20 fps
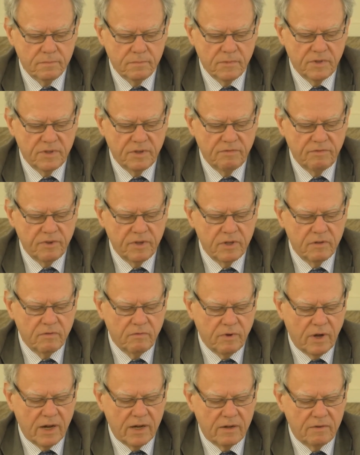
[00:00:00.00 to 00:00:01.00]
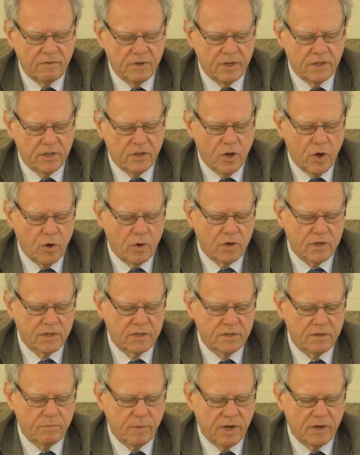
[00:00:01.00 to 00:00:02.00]
It's a wild
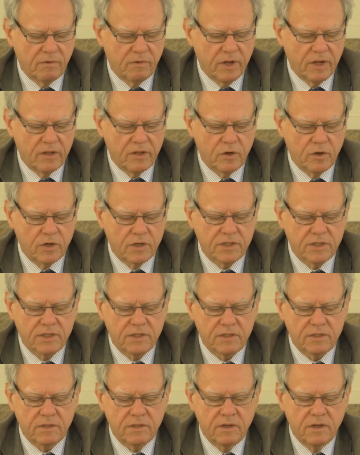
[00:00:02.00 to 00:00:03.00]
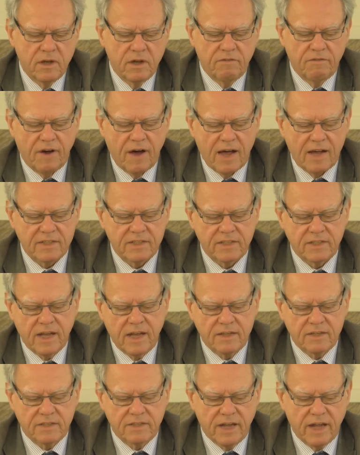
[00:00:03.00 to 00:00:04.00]
horse, but wild horses, fast
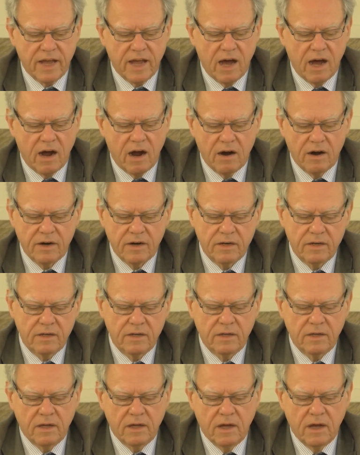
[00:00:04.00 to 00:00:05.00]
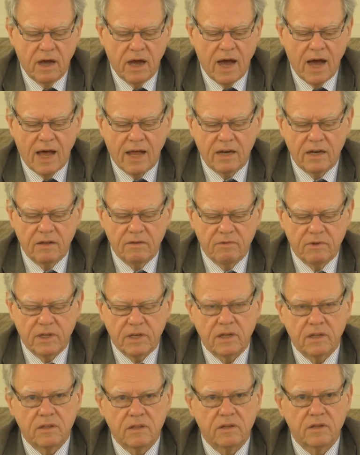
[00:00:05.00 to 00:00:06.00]
as they are, hardly
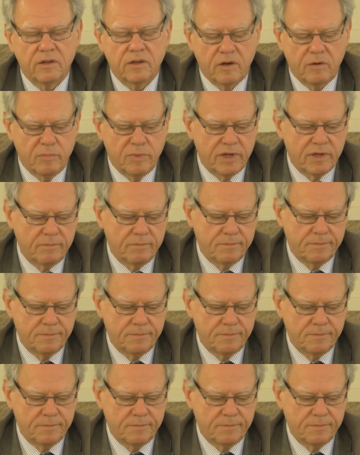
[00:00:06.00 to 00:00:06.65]
win the Derby.